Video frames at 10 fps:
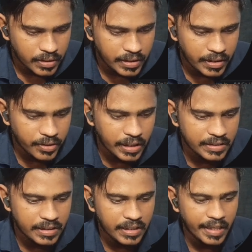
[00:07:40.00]
Here you can
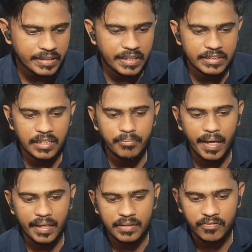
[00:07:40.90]
see the extension
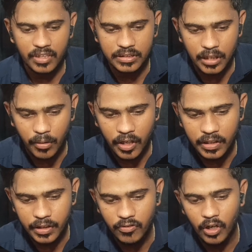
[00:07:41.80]
pack for Java.
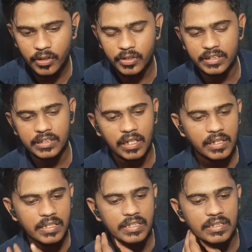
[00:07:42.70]
You want to install
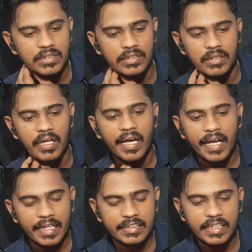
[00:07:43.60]
this
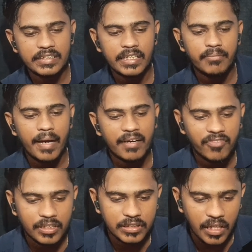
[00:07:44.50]
extension pack
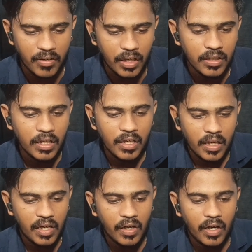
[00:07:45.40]
for Java.
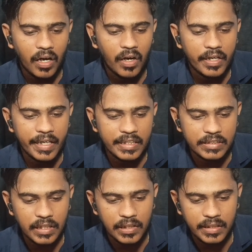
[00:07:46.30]
I have already
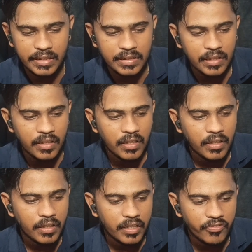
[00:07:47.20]
installed this.
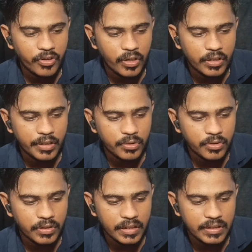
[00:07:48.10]
If you are new
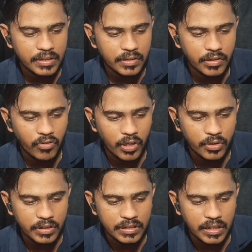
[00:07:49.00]
to this, you want
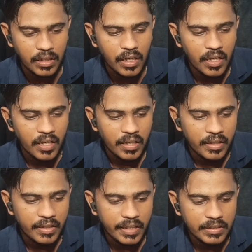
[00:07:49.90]
to install.
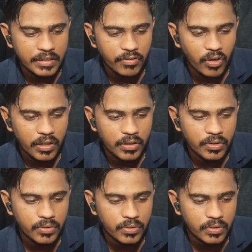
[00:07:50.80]
Next, you want
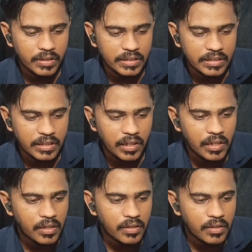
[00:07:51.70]
to install